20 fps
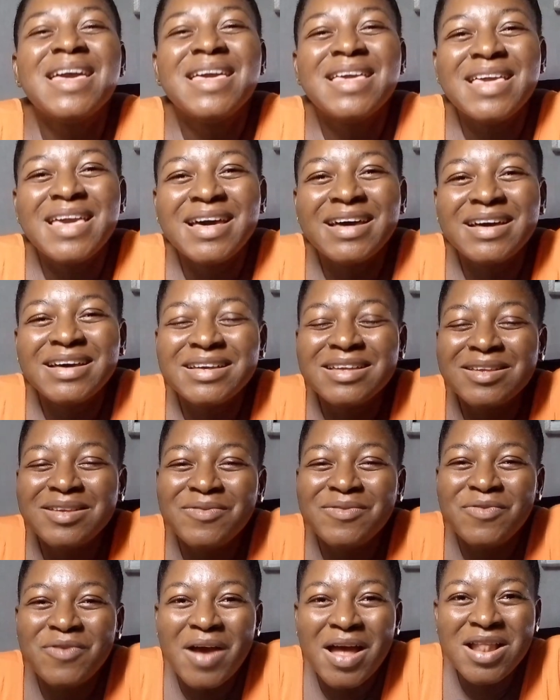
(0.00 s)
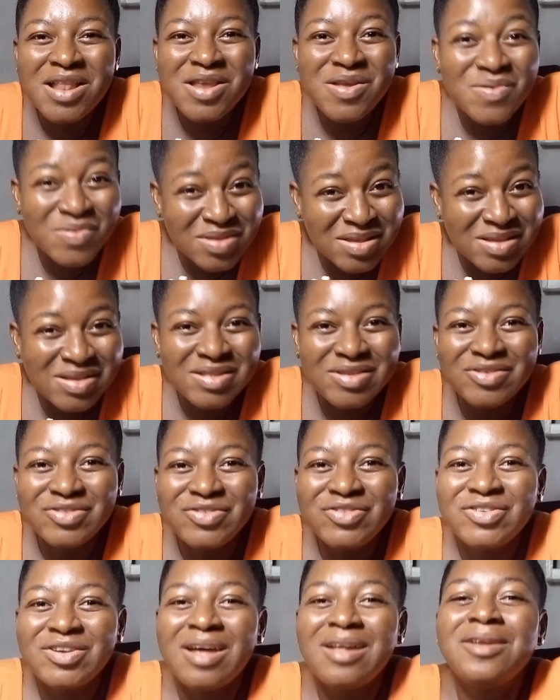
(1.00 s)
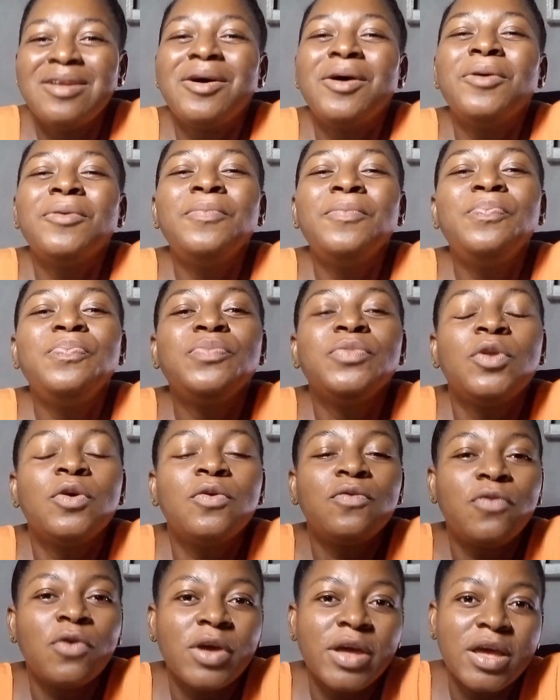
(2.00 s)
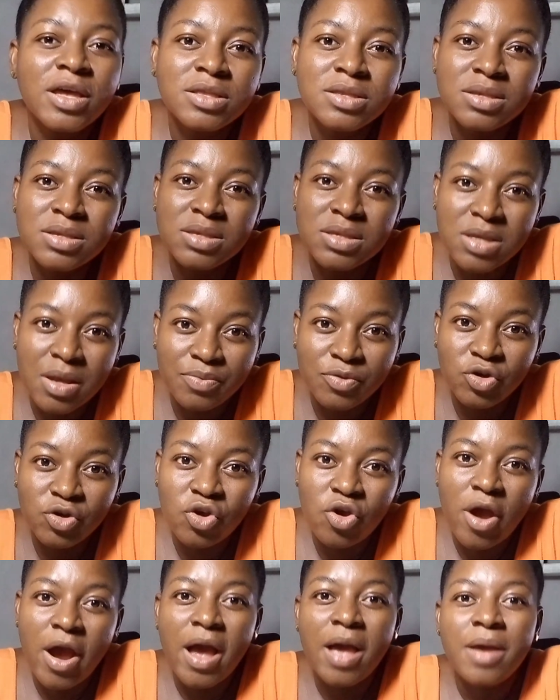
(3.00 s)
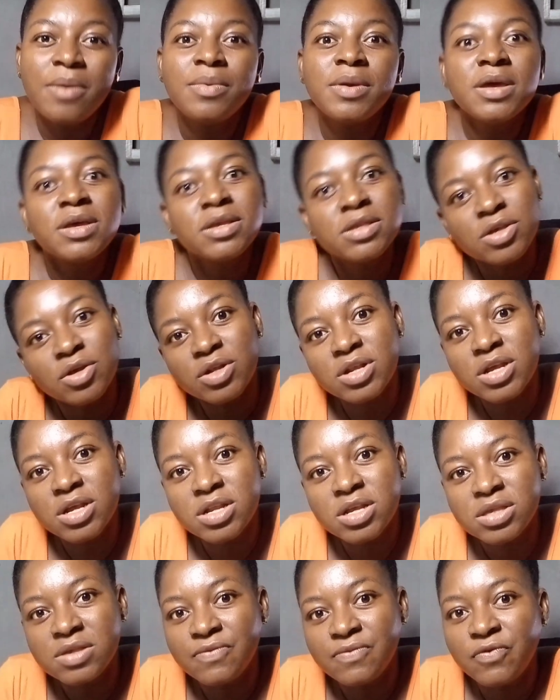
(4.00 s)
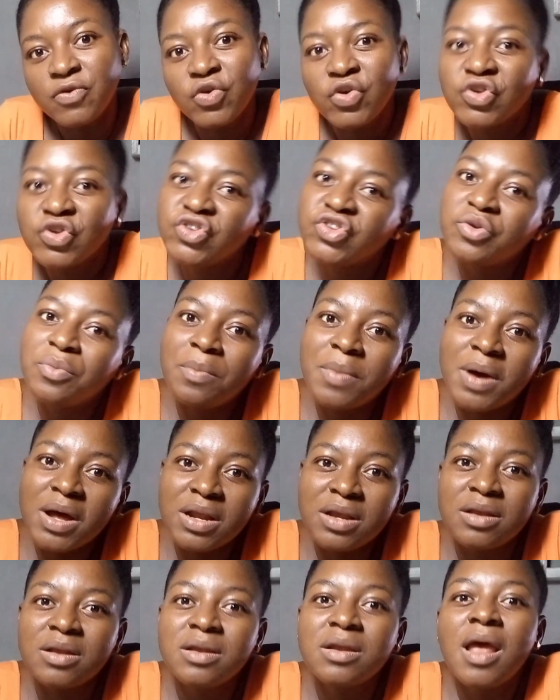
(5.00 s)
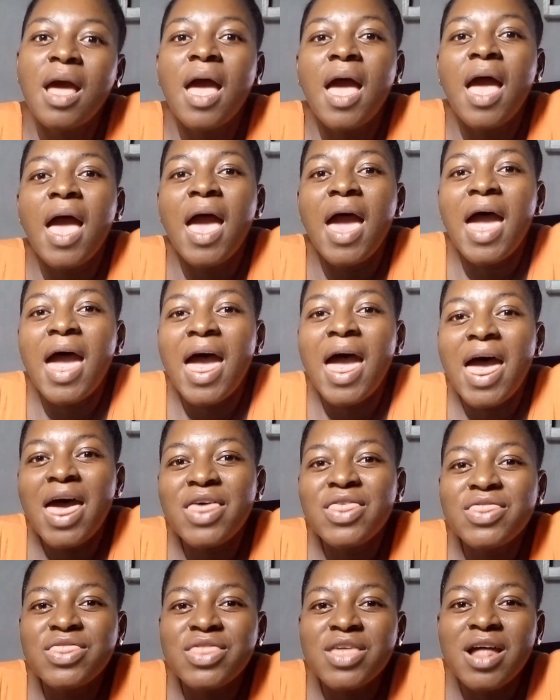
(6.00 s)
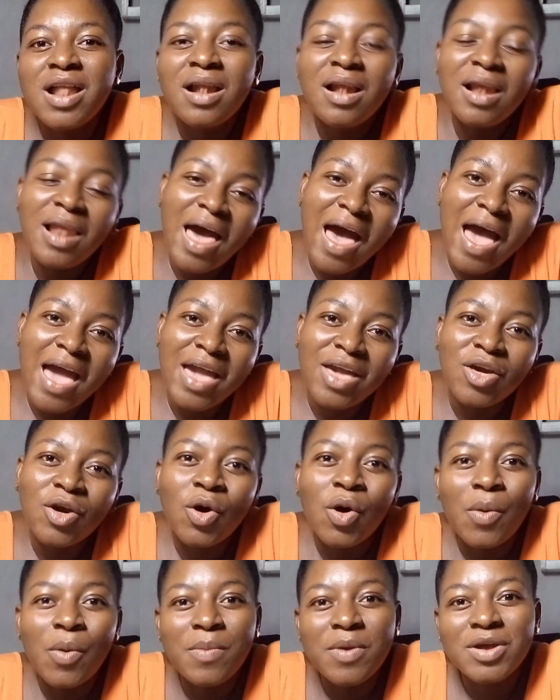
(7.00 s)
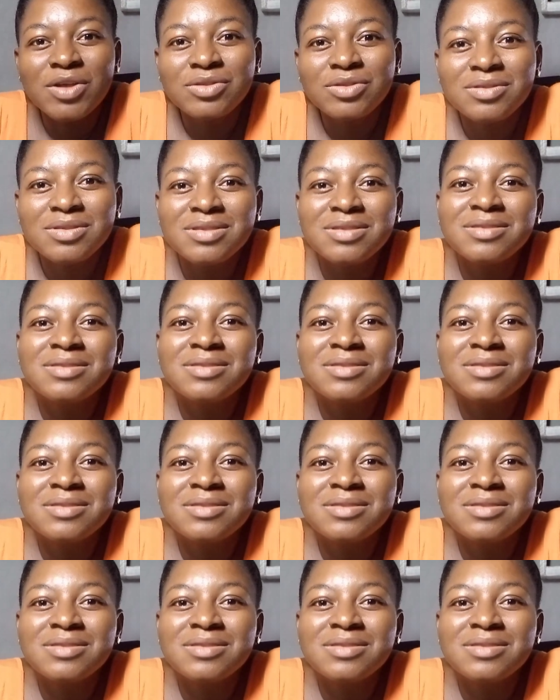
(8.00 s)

Yeah, if you are new to this channel, don't forget to subscribe, hit on the notification button, and then like, comment,